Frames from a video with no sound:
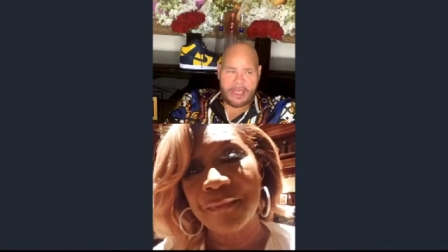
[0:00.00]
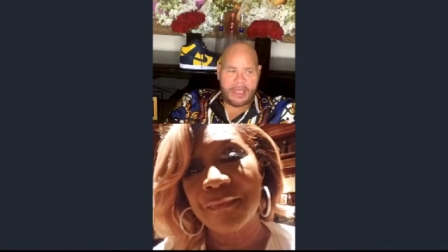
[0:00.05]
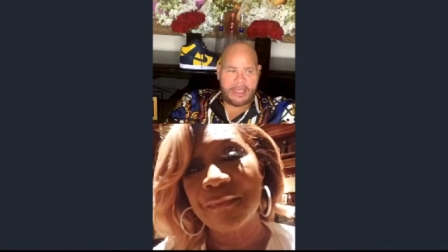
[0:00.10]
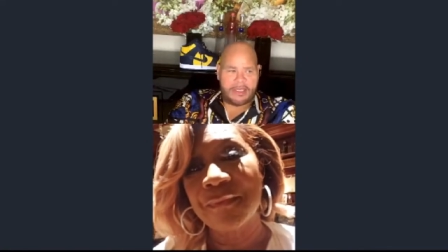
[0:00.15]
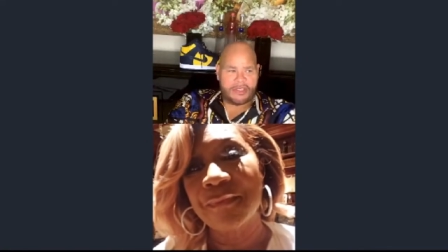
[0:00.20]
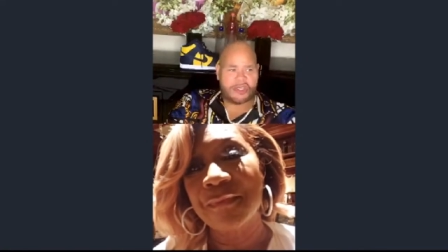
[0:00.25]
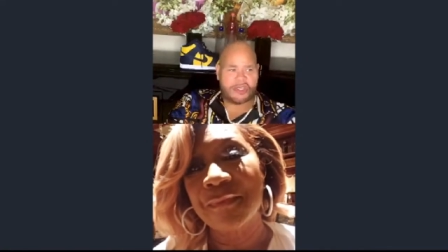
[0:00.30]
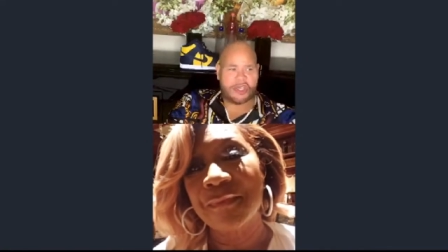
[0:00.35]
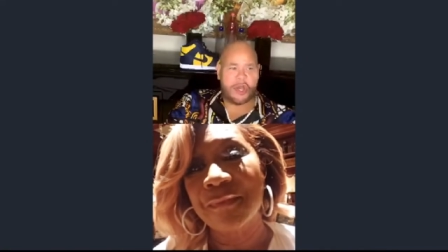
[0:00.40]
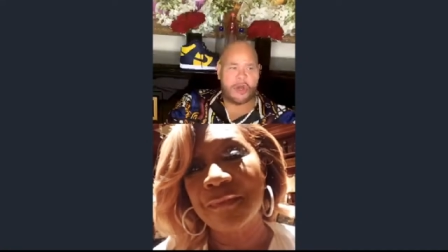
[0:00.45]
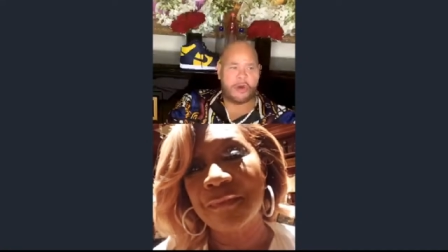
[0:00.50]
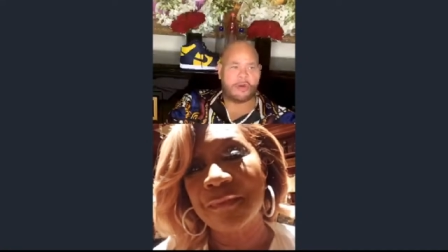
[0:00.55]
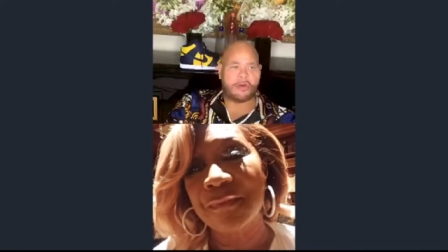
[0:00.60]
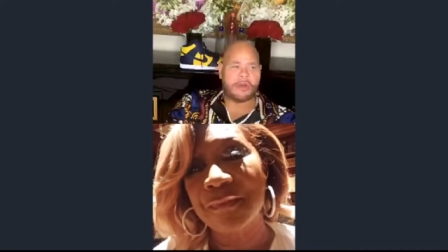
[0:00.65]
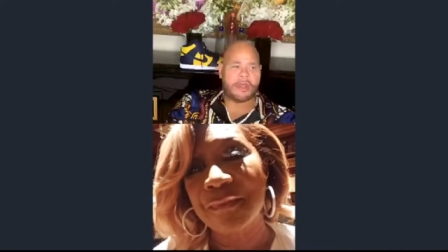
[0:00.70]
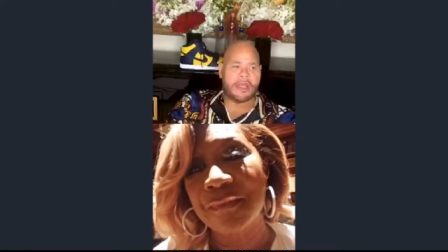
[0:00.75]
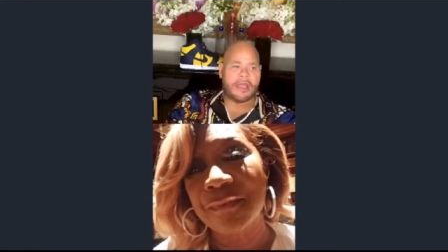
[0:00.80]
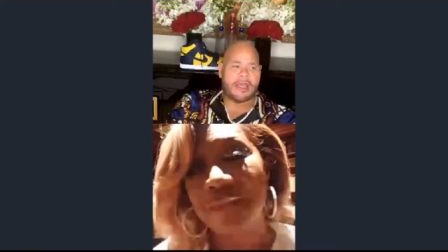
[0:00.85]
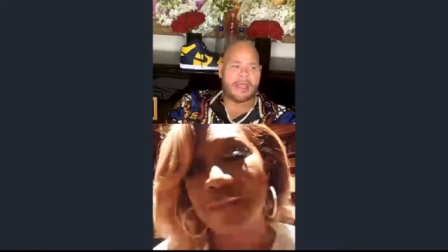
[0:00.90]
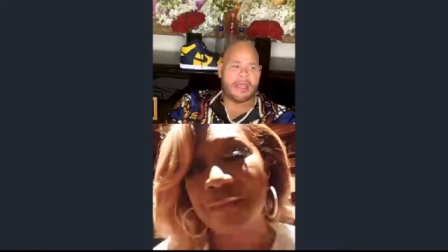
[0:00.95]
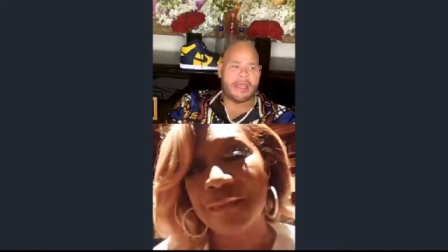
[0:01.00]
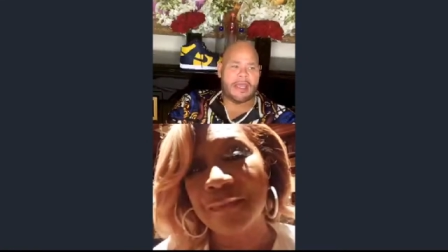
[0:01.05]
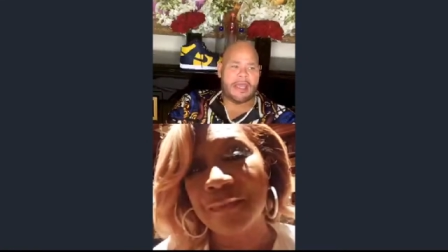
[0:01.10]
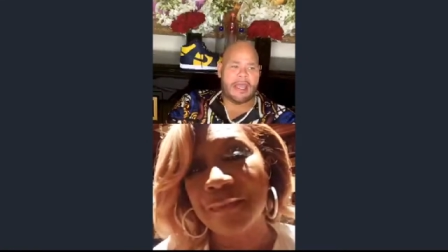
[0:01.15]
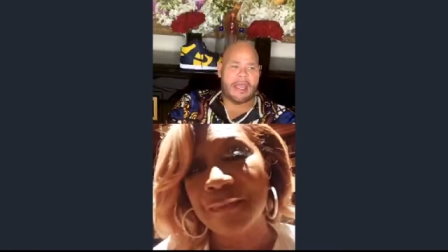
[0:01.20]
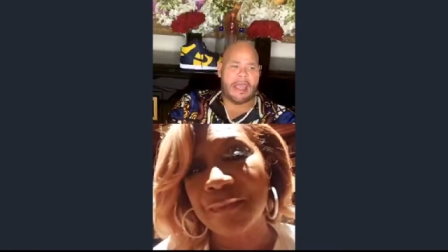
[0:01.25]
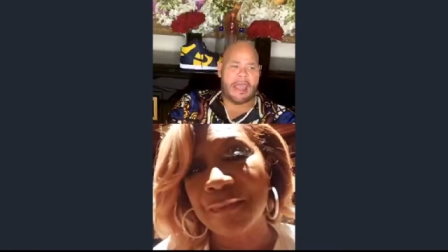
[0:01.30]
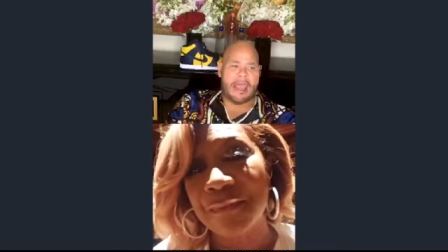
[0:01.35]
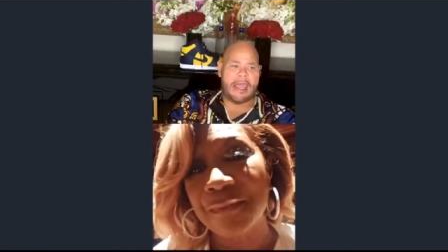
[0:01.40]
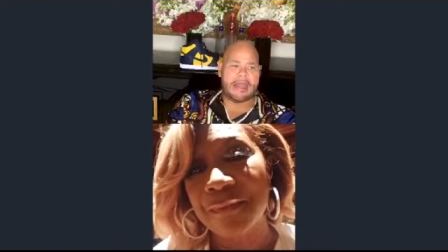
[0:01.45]
So,
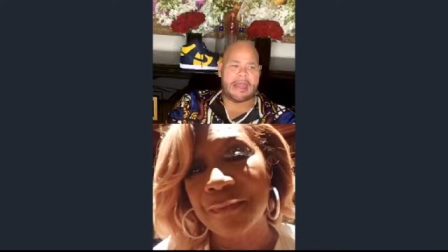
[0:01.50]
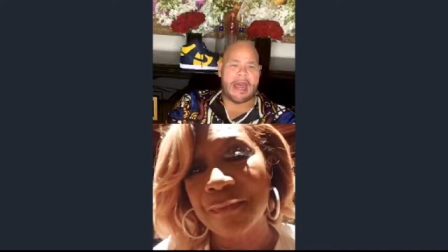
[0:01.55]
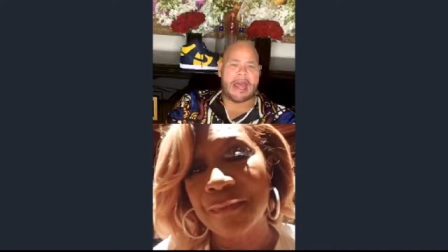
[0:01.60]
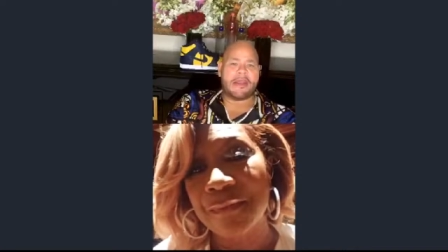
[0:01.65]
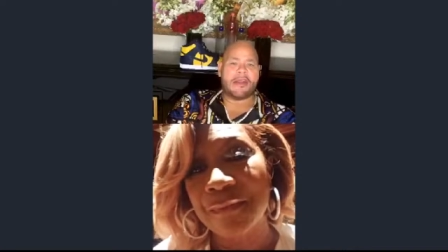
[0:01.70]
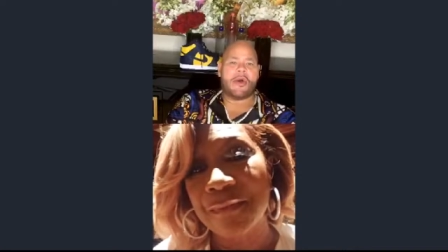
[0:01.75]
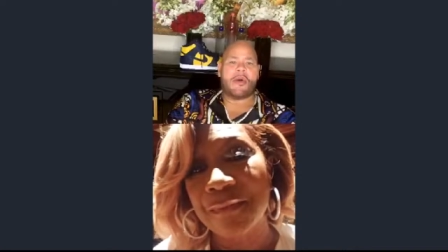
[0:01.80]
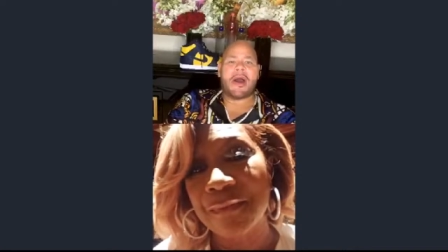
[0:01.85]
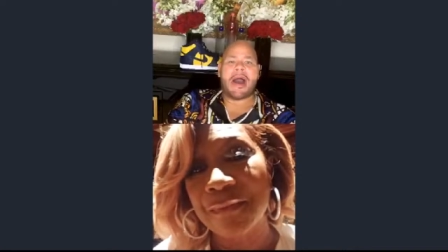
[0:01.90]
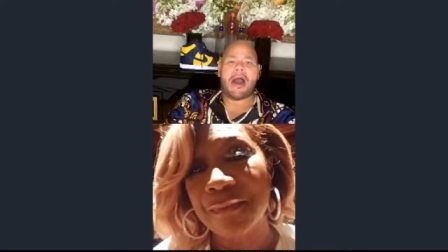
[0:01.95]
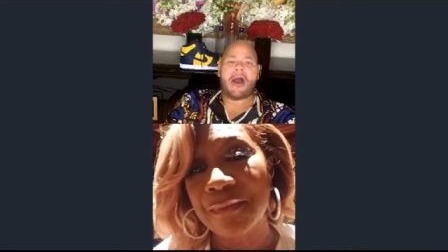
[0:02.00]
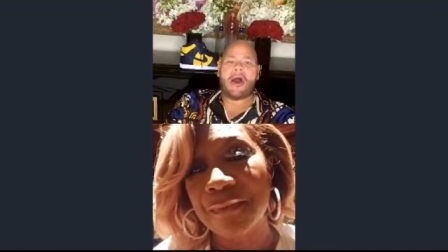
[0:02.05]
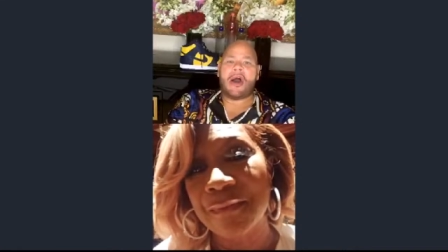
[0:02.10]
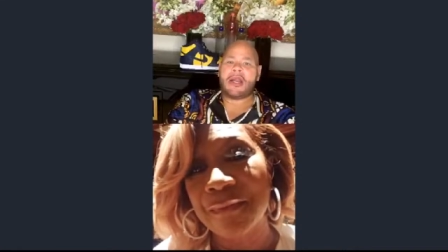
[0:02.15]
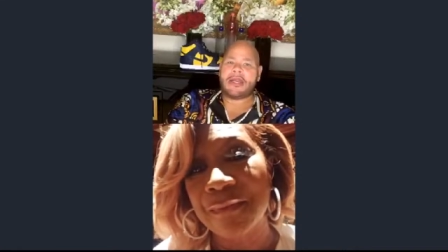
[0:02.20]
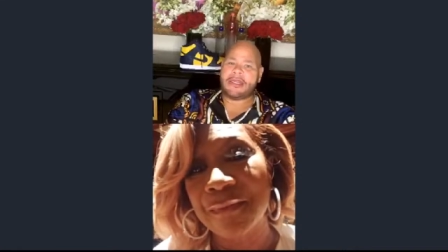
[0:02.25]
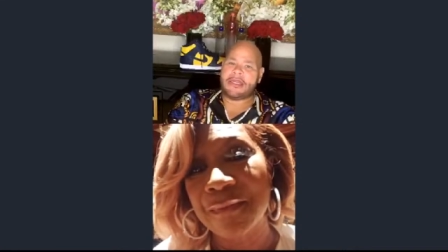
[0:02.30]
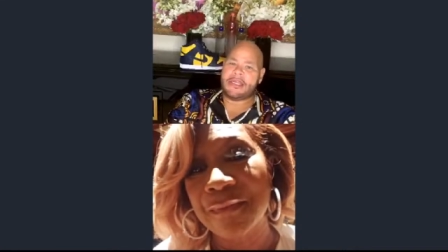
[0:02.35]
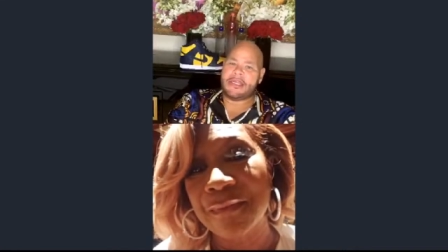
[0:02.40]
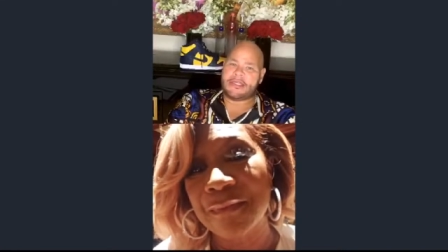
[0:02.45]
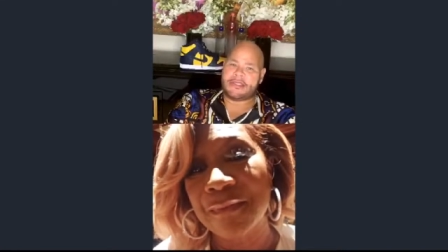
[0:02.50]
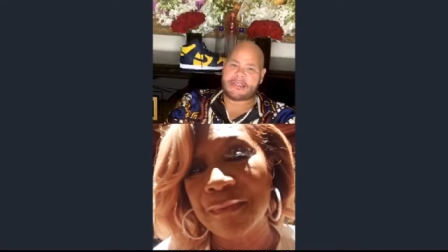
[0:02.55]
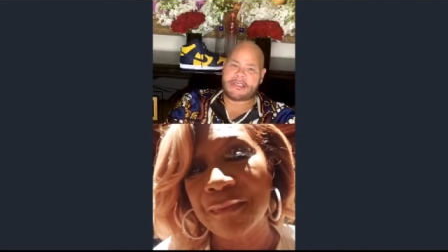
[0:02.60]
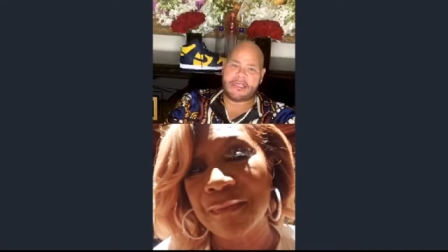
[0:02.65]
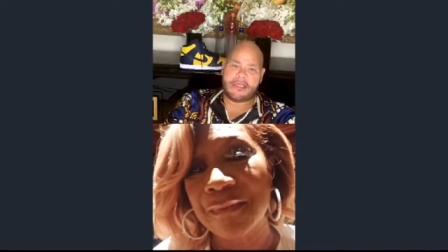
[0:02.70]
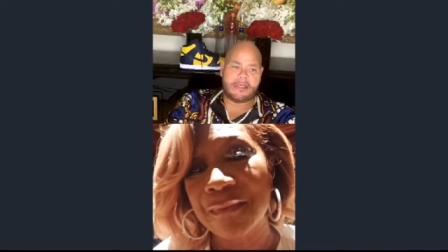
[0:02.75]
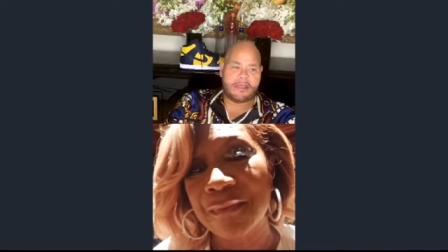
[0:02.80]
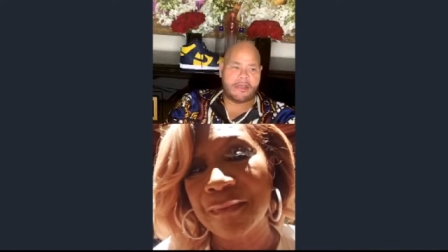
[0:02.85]
and I know how hard it is to